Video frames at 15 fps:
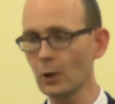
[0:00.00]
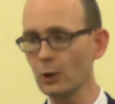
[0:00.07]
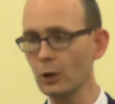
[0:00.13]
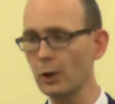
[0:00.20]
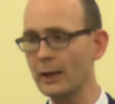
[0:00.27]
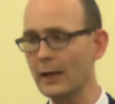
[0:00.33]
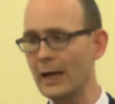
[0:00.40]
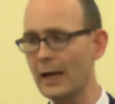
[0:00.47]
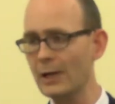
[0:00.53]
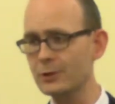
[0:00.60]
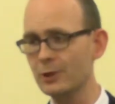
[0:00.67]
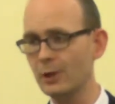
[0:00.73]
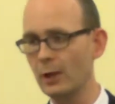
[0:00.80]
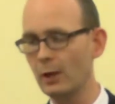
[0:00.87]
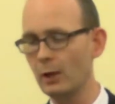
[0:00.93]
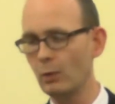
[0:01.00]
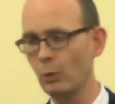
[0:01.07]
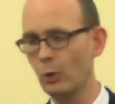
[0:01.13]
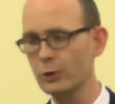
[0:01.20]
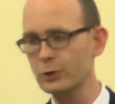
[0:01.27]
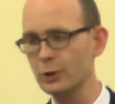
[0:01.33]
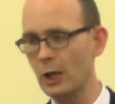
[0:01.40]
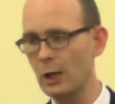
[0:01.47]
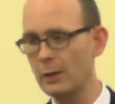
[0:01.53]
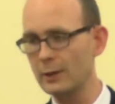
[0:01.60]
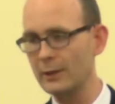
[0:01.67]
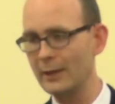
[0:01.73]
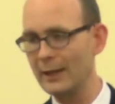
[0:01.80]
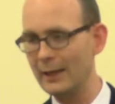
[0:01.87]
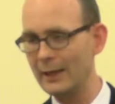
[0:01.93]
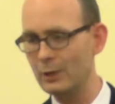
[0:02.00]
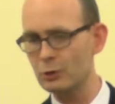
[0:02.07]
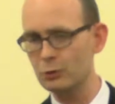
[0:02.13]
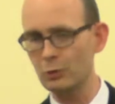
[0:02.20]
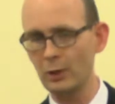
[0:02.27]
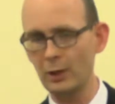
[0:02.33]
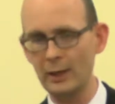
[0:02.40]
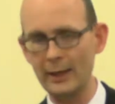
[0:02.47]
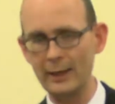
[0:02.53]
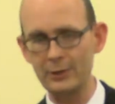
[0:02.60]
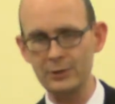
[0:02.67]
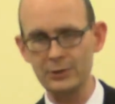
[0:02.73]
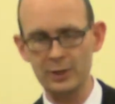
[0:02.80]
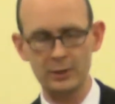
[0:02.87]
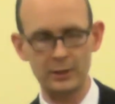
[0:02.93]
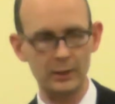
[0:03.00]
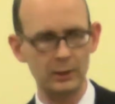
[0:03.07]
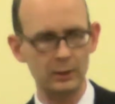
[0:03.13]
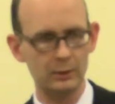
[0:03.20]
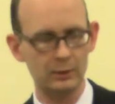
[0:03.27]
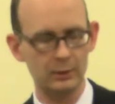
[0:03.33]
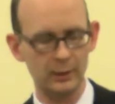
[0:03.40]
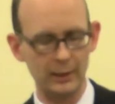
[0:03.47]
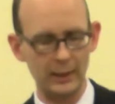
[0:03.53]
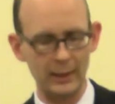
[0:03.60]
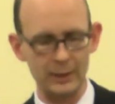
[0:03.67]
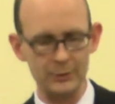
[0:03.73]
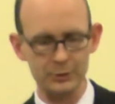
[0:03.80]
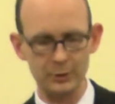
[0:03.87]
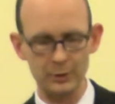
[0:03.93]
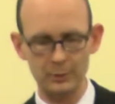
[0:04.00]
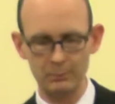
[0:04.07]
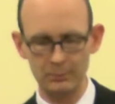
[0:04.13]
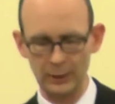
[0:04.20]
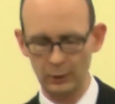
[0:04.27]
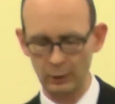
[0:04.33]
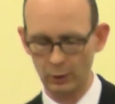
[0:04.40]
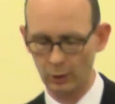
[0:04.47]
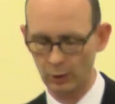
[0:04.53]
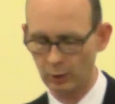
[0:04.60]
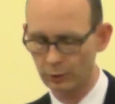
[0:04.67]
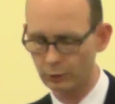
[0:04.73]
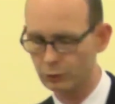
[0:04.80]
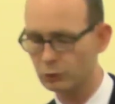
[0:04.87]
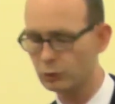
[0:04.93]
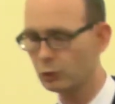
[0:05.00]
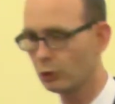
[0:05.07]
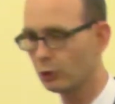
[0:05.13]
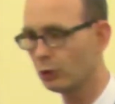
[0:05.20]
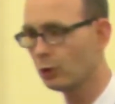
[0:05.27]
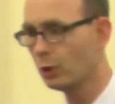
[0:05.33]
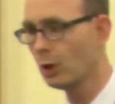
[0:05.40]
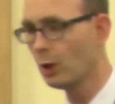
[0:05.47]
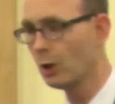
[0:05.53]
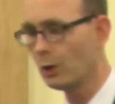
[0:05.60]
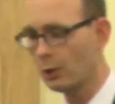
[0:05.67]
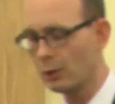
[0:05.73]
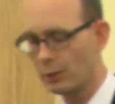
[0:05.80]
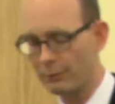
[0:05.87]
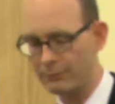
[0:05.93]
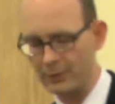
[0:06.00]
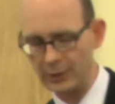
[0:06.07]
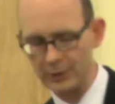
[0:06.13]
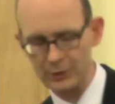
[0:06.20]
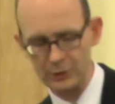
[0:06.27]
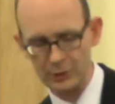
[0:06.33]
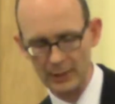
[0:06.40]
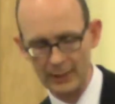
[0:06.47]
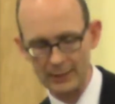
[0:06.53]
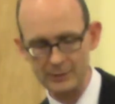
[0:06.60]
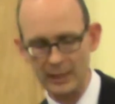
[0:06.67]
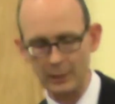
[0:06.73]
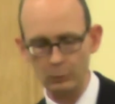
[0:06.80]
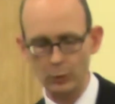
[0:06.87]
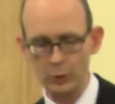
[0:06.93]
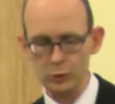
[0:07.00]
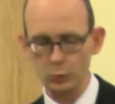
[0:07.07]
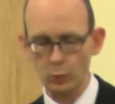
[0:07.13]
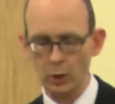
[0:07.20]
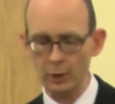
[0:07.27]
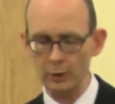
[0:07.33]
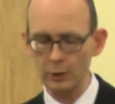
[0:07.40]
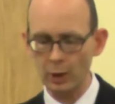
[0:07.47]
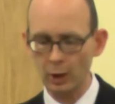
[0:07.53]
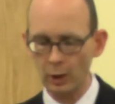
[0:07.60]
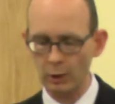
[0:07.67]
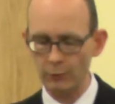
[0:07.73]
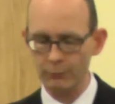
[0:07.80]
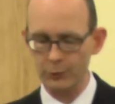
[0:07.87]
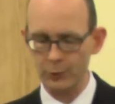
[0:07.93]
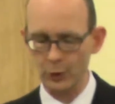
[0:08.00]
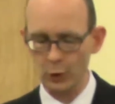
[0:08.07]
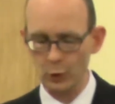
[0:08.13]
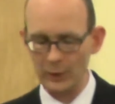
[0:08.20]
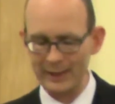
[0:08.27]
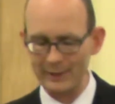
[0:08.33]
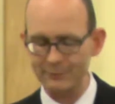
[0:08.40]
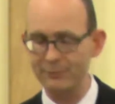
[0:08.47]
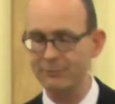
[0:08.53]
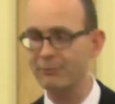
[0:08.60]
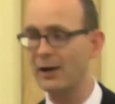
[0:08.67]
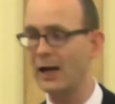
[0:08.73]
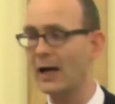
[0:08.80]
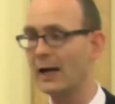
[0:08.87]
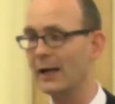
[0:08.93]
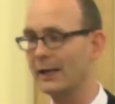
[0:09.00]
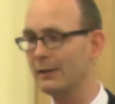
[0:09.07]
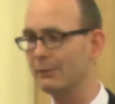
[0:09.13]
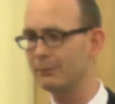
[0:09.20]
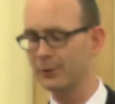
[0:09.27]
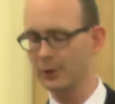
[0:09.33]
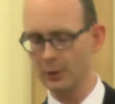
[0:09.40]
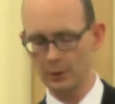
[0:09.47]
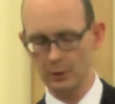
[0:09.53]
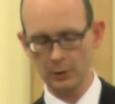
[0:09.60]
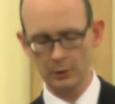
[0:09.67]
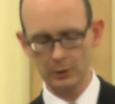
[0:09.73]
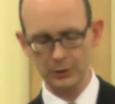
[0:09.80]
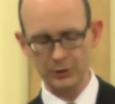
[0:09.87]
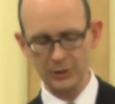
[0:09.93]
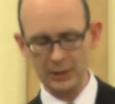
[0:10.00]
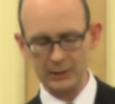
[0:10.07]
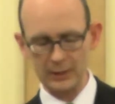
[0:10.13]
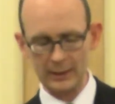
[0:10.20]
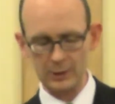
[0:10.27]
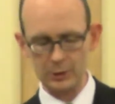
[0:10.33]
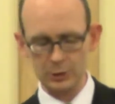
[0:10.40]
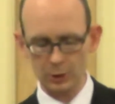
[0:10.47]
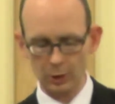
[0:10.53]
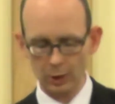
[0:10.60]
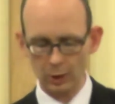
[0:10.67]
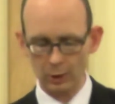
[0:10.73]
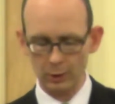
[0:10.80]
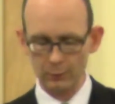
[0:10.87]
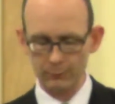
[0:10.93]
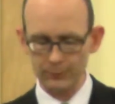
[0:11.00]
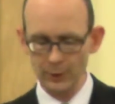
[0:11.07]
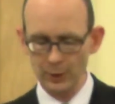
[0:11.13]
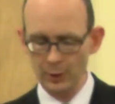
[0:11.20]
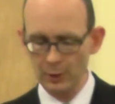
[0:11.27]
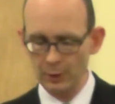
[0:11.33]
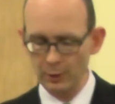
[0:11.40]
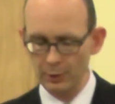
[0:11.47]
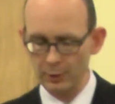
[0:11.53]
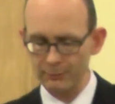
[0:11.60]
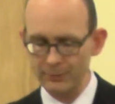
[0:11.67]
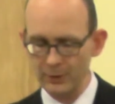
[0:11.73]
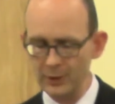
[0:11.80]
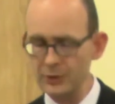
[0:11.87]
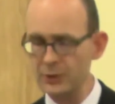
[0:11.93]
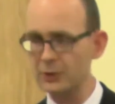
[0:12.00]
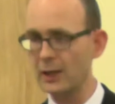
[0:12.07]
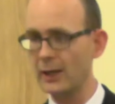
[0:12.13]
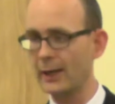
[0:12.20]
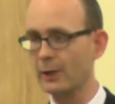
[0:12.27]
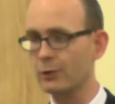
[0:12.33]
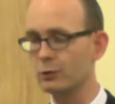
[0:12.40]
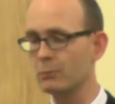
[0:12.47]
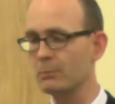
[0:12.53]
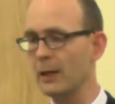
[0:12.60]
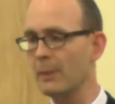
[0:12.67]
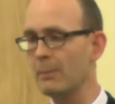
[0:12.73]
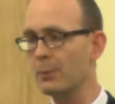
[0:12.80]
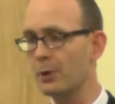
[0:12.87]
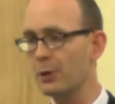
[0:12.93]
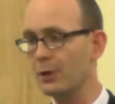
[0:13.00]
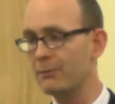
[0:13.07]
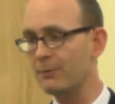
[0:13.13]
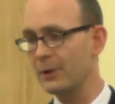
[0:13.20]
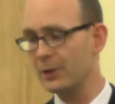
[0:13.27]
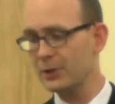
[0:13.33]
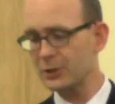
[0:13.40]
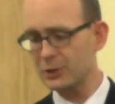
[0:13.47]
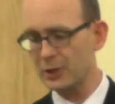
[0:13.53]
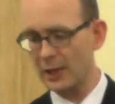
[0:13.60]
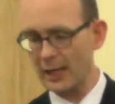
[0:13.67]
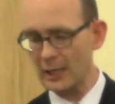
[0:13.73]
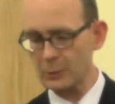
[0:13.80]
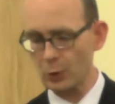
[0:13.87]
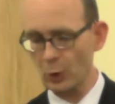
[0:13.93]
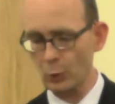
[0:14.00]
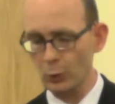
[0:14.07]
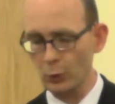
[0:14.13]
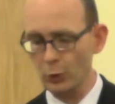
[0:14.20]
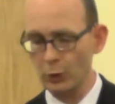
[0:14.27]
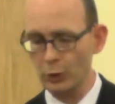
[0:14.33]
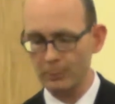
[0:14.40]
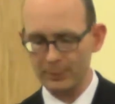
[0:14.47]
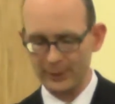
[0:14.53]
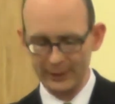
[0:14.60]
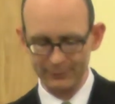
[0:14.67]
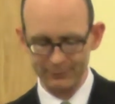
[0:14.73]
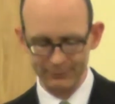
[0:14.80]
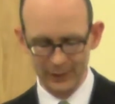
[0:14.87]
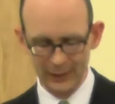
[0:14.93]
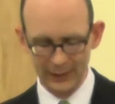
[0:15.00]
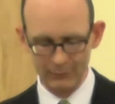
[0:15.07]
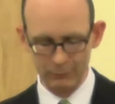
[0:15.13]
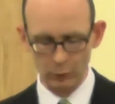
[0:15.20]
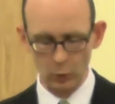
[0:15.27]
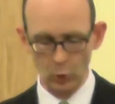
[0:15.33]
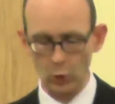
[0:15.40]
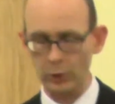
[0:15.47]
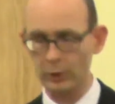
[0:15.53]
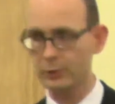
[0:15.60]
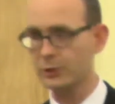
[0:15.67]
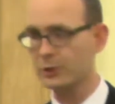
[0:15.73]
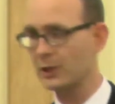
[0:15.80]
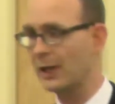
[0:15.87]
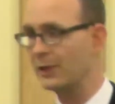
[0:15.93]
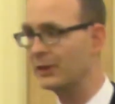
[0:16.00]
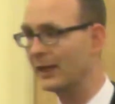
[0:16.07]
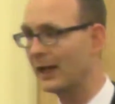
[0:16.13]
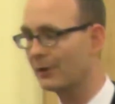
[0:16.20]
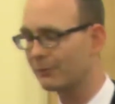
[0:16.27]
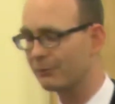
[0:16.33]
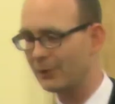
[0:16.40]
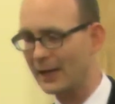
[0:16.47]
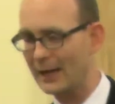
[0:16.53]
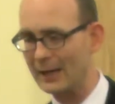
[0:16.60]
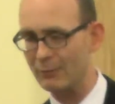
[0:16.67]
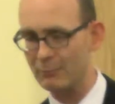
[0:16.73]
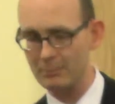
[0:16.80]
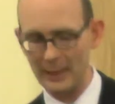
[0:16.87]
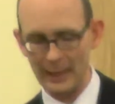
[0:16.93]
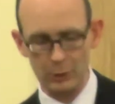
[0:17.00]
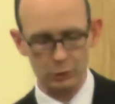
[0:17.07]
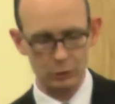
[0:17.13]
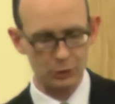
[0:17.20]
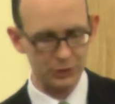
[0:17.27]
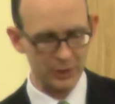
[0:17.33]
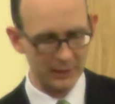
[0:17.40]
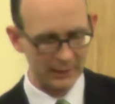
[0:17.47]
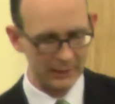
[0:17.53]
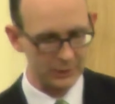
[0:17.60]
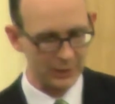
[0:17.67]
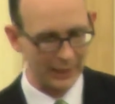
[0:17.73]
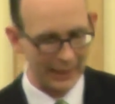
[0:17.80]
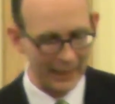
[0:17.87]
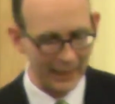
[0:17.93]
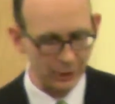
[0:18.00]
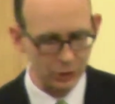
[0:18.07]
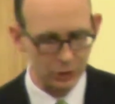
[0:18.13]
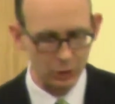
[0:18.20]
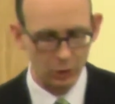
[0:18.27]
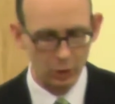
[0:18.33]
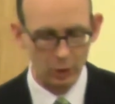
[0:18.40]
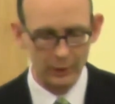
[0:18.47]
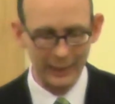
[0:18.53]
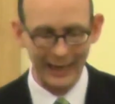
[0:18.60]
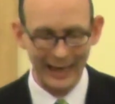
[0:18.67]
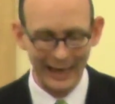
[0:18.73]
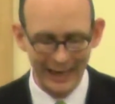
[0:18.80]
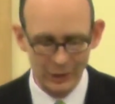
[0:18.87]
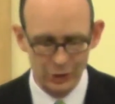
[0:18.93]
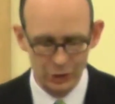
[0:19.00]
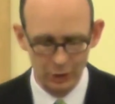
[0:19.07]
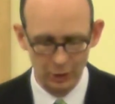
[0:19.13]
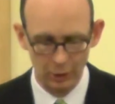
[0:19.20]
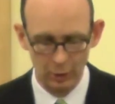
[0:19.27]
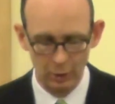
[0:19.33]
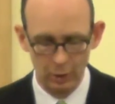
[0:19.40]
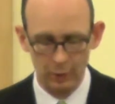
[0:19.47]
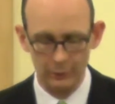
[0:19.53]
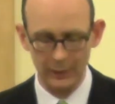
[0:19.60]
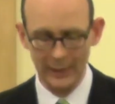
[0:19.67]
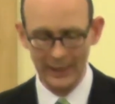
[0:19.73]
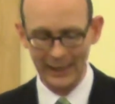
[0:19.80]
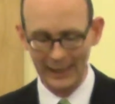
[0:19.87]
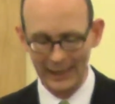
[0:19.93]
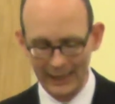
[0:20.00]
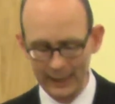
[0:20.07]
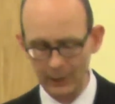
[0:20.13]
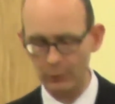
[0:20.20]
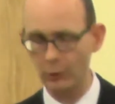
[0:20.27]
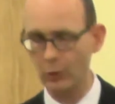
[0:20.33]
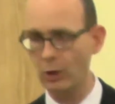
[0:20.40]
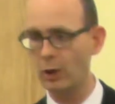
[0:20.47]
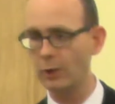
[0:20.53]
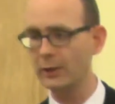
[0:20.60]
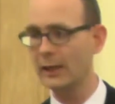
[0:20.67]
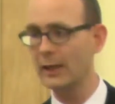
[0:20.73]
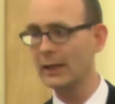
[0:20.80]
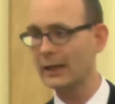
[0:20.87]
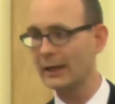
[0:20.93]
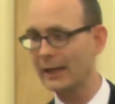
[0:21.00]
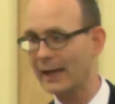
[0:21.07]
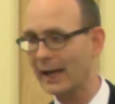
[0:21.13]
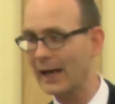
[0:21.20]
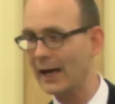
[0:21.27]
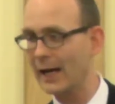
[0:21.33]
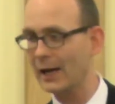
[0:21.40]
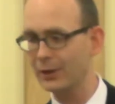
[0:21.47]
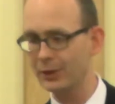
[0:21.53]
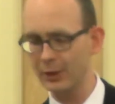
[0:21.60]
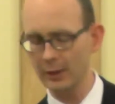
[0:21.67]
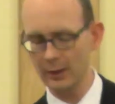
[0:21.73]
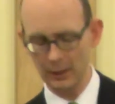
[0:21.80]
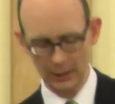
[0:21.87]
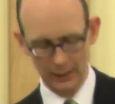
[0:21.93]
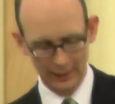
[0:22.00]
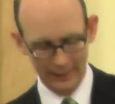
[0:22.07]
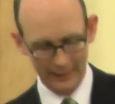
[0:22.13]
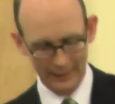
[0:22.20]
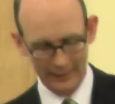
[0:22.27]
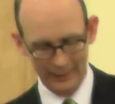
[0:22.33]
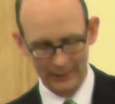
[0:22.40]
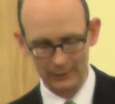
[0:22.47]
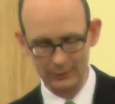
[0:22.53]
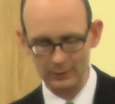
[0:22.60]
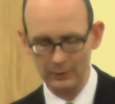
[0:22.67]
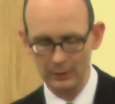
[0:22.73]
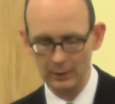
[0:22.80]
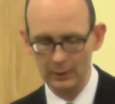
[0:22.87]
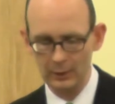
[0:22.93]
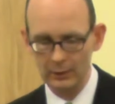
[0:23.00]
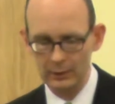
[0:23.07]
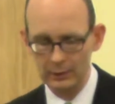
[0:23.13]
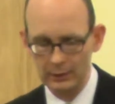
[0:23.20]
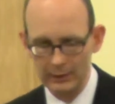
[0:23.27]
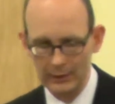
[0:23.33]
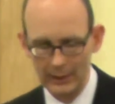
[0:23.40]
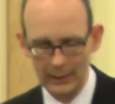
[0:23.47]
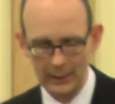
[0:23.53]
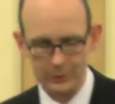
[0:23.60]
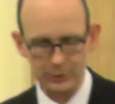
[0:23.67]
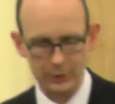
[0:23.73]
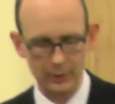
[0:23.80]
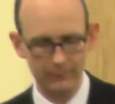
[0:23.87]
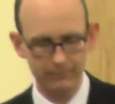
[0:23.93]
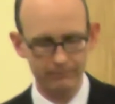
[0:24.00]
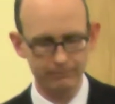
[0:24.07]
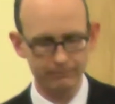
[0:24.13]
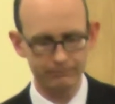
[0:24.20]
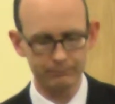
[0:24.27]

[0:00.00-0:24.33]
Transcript: Now, Gaza was not an Israelite city, Gaza belonged to the Philistines. It was one of the great five cities of the Philistines. Remember, the Philistines were ruled by five lords, and they had five major cities Ashdod, Ashkelon, Ekron, Gath, and Gaza.